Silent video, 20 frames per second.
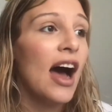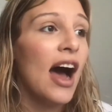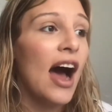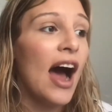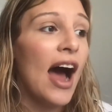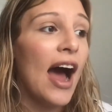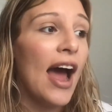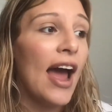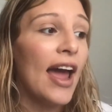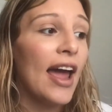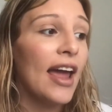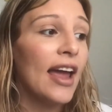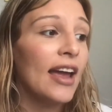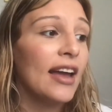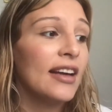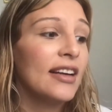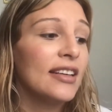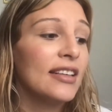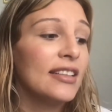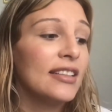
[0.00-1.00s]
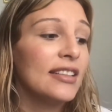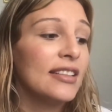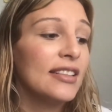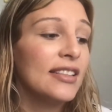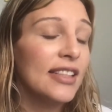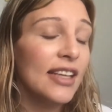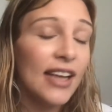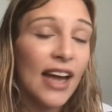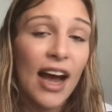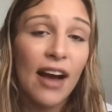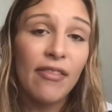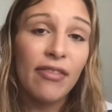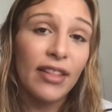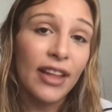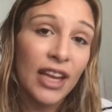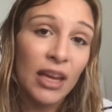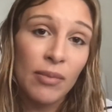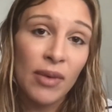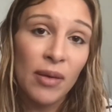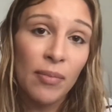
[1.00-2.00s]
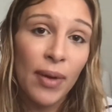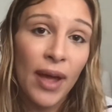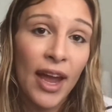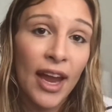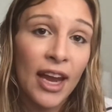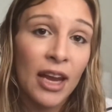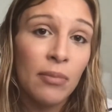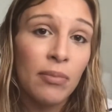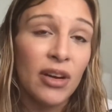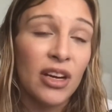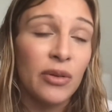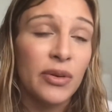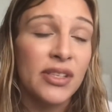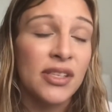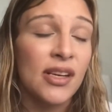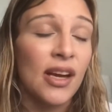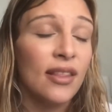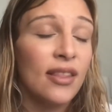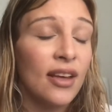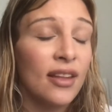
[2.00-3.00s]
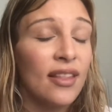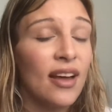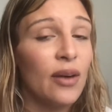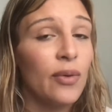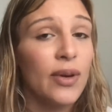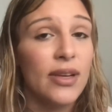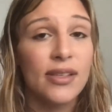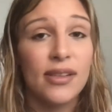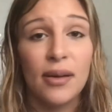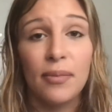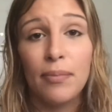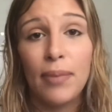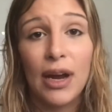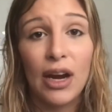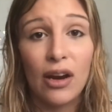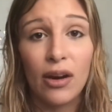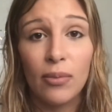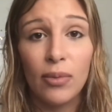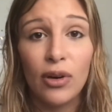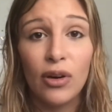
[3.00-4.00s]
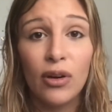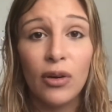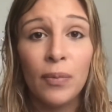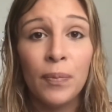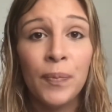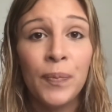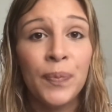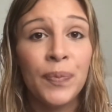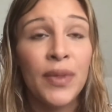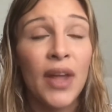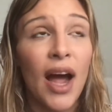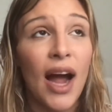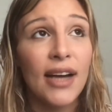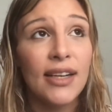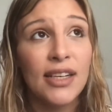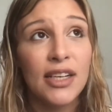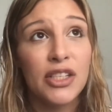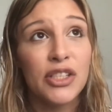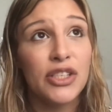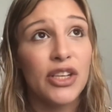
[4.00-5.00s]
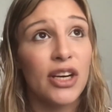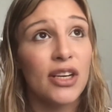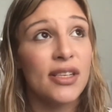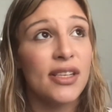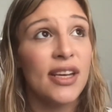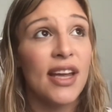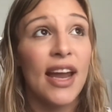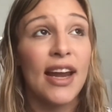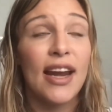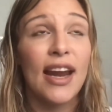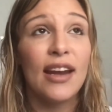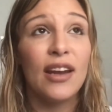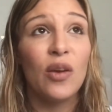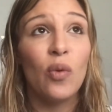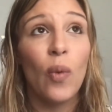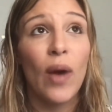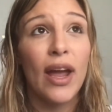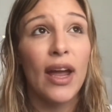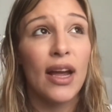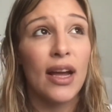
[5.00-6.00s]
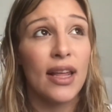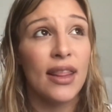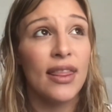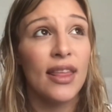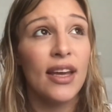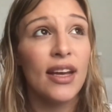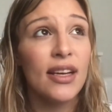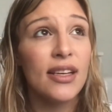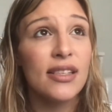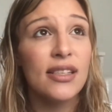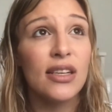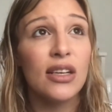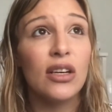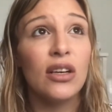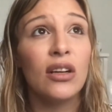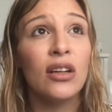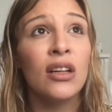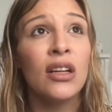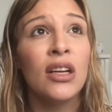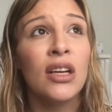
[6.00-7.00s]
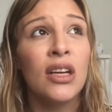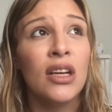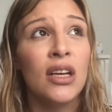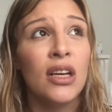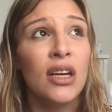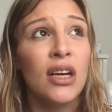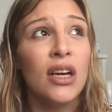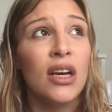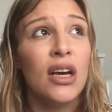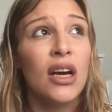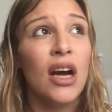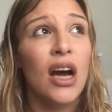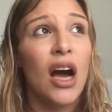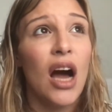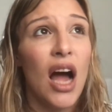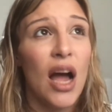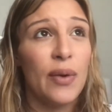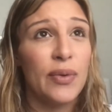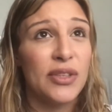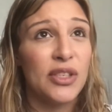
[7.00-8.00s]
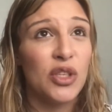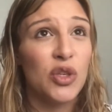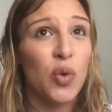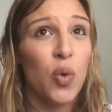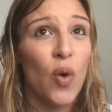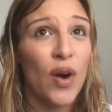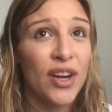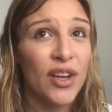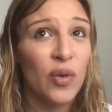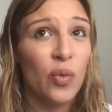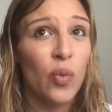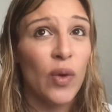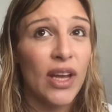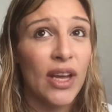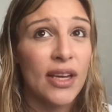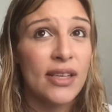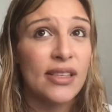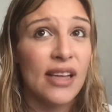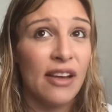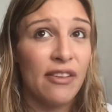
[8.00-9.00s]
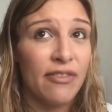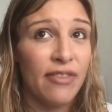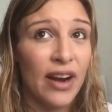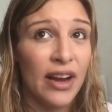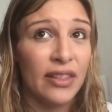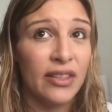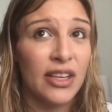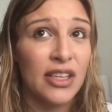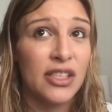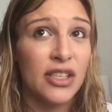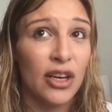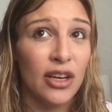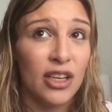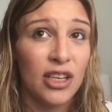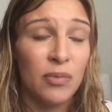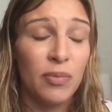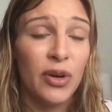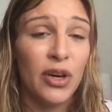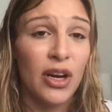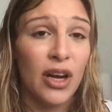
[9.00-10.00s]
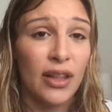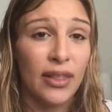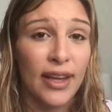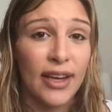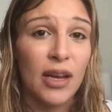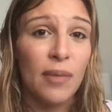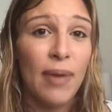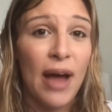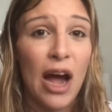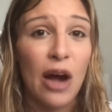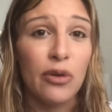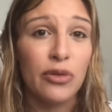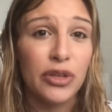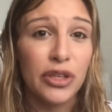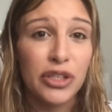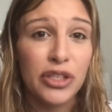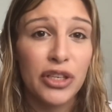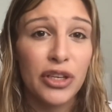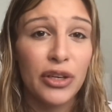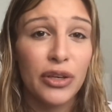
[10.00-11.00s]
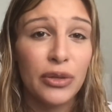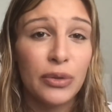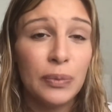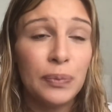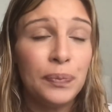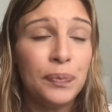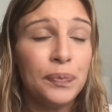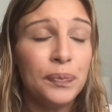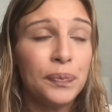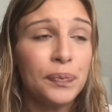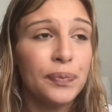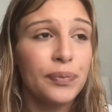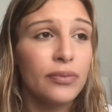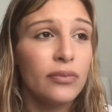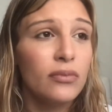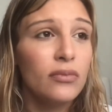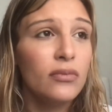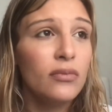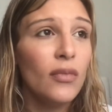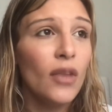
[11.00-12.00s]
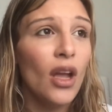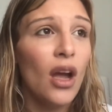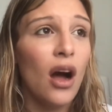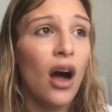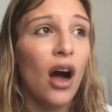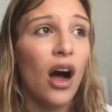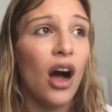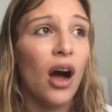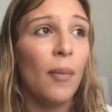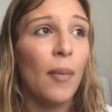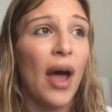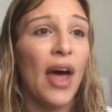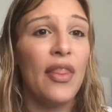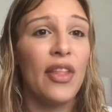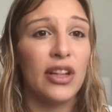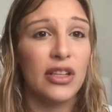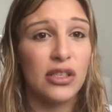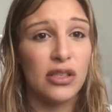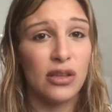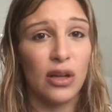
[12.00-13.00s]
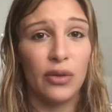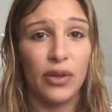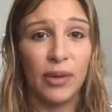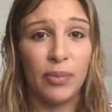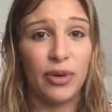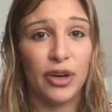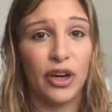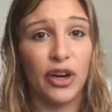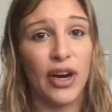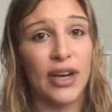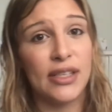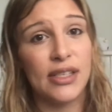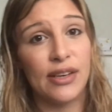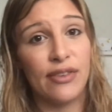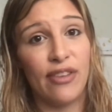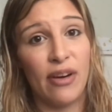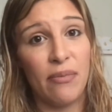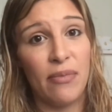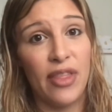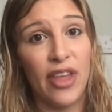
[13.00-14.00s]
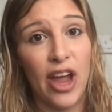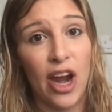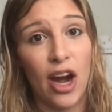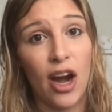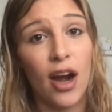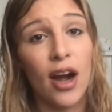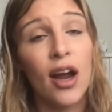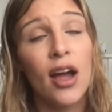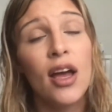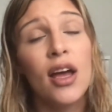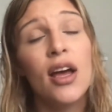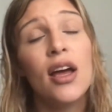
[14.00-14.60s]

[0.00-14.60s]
I did have ligament pain, but it was nothing that was unbearable. I didn't start to gain any weight, I think, until I was 20 weeks. I finally started to put on like a pound or two, and then slowly progressed from there.